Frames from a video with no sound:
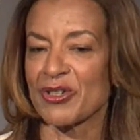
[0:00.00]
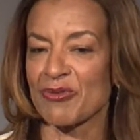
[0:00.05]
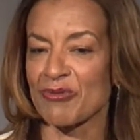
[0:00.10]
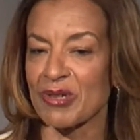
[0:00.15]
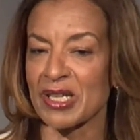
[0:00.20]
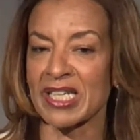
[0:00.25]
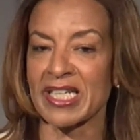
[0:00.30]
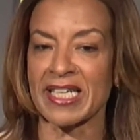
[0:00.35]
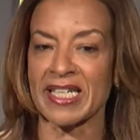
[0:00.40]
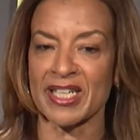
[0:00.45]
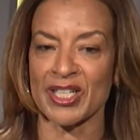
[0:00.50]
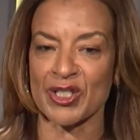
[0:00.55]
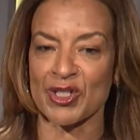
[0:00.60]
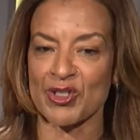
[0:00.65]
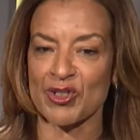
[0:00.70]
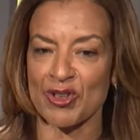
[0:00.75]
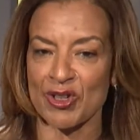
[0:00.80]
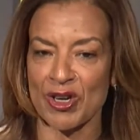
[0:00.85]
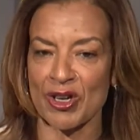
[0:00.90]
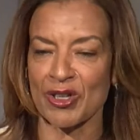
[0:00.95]
really a
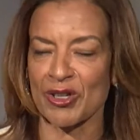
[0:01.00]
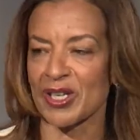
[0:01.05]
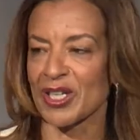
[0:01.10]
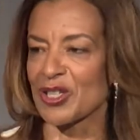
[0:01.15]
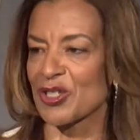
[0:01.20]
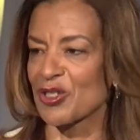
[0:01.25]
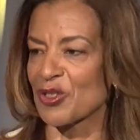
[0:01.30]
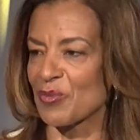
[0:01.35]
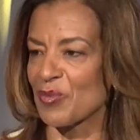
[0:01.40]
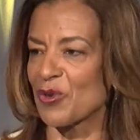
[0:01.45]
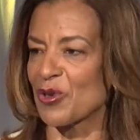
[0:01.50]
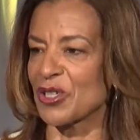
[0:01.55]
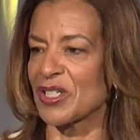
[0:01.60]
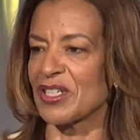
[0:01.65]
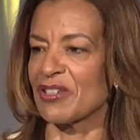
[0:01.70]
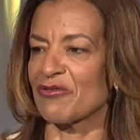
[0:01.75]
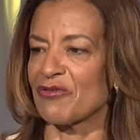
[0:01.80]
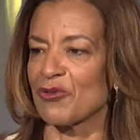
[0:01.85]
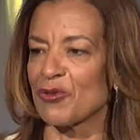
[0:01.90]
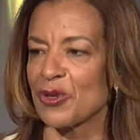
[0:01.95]
strong and
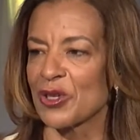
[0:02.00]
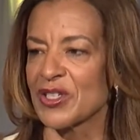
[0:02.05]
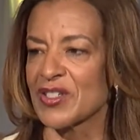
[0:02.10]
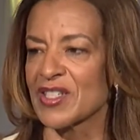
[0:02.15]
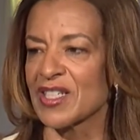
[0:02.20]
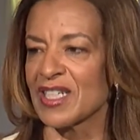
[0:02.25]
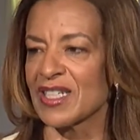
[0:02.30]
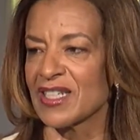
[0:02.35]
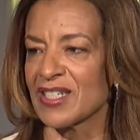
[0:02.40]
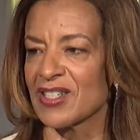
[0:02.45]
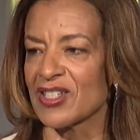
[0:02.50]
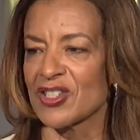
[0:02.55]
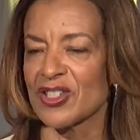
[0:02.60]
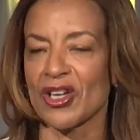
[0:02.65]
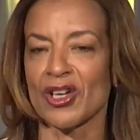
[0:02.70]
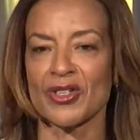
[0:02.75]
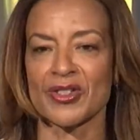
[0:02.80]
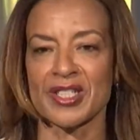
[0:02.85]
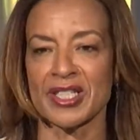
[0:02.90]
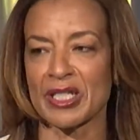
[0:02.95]
supportive voice in this
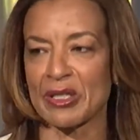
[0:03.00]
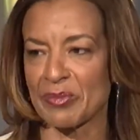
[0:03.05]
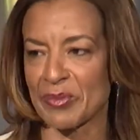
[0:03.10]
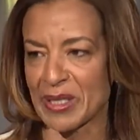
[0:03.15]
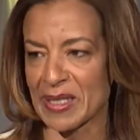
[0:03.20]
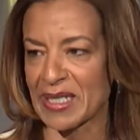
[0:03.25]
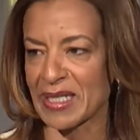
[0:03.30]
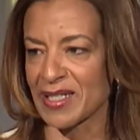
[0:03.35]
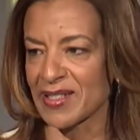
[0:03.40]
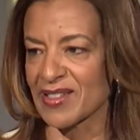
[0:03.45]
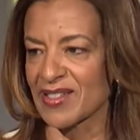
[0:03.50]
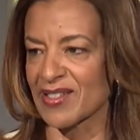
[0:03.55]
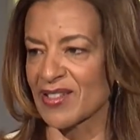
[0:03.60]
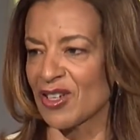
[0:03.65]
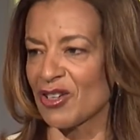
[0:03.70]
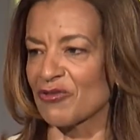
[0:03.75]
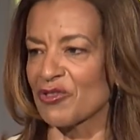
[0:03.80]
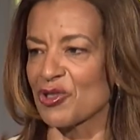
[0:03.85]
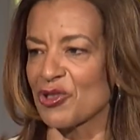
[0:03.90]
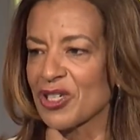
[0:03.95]
daunting business
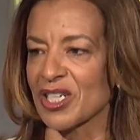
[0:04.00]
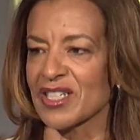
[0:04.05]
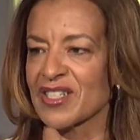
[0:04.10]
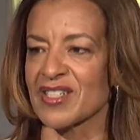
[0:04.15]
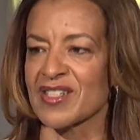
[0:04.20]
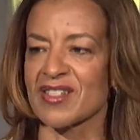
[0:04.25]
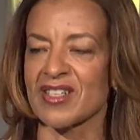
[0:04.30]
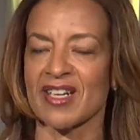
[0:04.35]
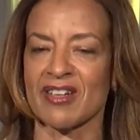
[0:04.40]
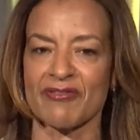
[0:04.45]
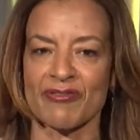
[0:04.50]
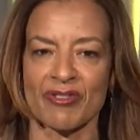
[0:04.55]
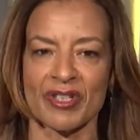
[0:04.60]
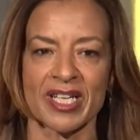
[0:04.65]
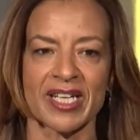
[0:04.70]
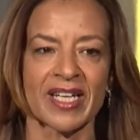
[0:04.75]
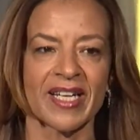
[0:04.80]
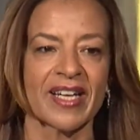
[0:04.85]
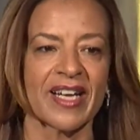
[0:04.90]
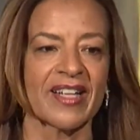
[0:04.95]
of drug discovery
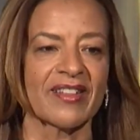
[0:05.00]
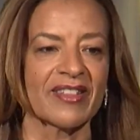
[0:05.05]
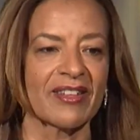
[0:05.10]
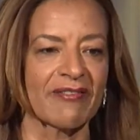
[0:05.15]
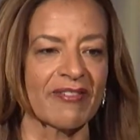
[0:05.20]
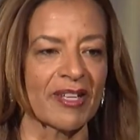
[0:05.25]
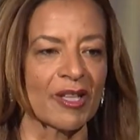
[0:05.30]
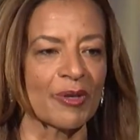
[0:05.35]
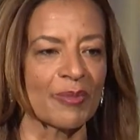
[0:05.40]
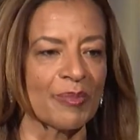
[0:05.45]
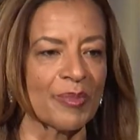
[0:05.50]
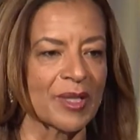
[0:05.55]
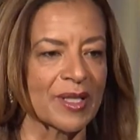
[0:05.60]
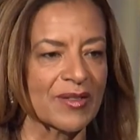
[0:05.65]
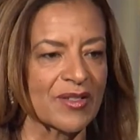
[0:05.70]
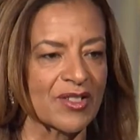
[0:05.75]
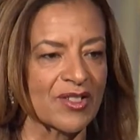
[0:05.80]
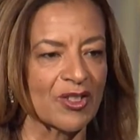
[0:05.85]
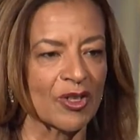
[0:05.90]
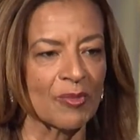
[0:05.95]
and development.
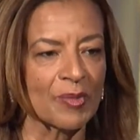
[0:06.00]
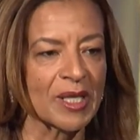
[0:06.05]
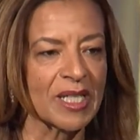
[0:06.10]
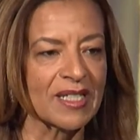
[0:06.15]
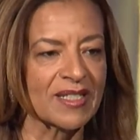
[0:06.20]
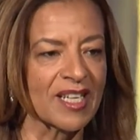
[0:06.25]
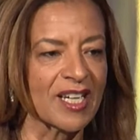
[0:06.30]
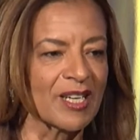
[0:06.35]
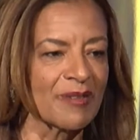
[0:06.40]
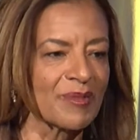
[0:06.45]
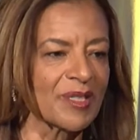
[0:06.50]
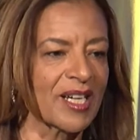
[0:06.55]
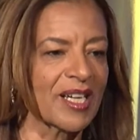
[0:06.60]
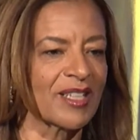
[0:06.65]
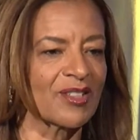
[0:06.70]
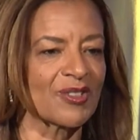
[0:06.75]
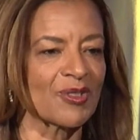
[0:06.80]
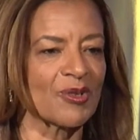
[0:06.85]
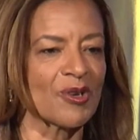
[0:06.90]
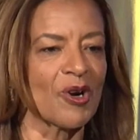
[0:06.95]
So many times I had
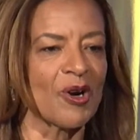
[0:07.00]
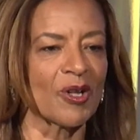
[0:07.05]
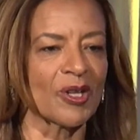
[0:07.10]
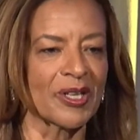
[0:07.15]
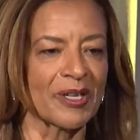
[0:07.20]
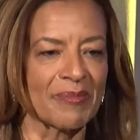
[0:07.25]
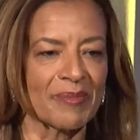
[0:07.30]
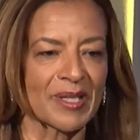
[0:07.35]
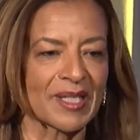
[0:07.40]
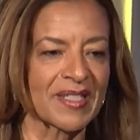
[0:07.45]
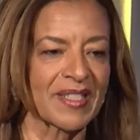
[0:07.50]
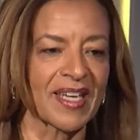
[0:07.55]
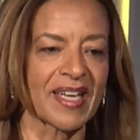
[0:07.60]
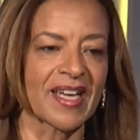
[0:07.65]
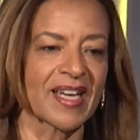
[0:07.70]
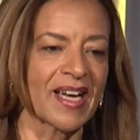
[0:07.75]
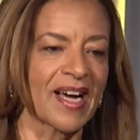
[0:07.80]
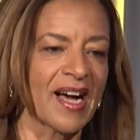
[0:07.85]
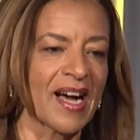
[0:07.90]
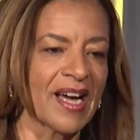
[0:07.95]
to call him and say,
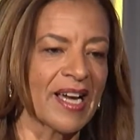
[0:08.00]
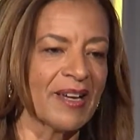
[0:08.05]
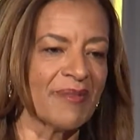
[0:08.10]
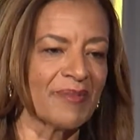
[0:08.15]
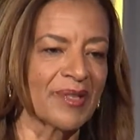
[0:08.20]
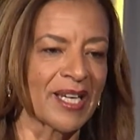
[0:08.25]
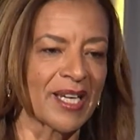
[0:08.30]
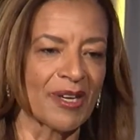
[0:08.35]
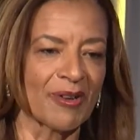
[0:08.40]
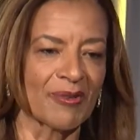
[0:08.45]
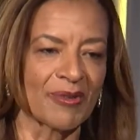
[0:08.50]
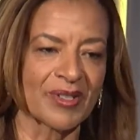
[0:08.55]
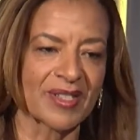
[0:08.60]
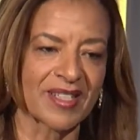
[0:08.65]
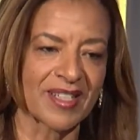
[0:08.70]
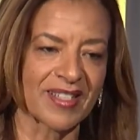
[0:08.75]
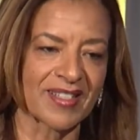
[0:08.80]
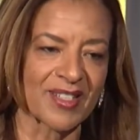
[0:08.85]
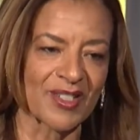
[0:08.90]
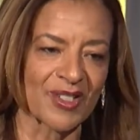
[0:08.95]
I am down,
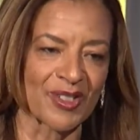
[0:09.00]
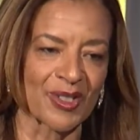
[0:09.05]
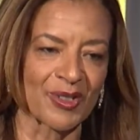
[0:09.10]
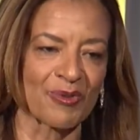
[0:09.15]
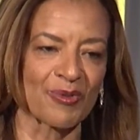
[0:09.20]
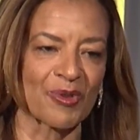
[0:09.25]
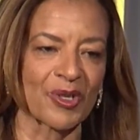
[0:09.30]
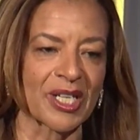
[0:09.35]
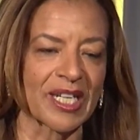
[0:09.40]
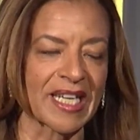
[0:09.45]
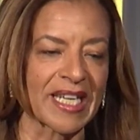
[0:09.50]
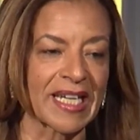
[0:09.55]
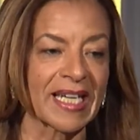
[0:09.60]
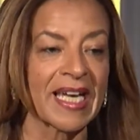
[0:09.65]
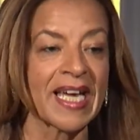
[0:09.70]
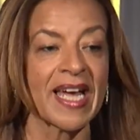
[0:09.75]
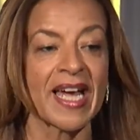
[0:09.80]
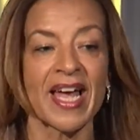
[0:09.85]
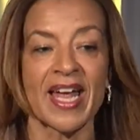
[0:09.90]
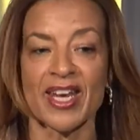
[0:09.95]
this is not working,
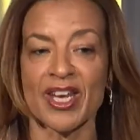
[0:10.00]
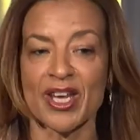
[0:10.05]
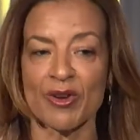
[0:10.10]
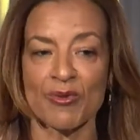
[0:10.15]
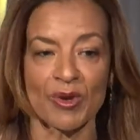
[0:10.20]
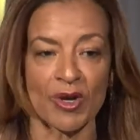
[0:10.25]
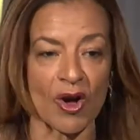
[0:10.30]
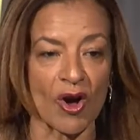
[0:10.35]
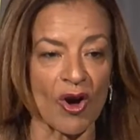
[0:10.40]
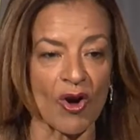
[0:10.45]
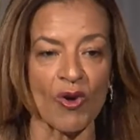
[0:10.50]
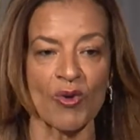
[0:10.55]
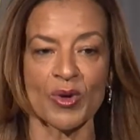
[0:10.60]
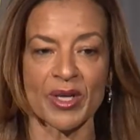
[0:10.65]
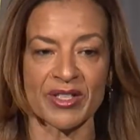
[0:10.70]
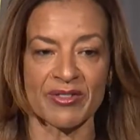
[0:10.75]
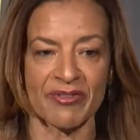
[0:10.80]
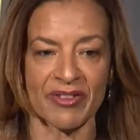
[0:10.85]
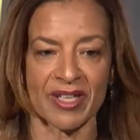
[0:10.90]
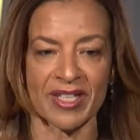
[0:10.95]
and he will always
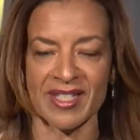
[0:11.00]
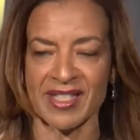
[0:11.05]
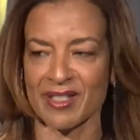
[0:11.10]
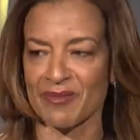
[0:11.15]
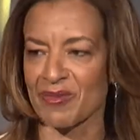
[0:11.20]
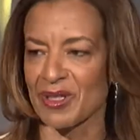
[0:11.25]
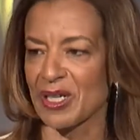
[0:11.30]
find something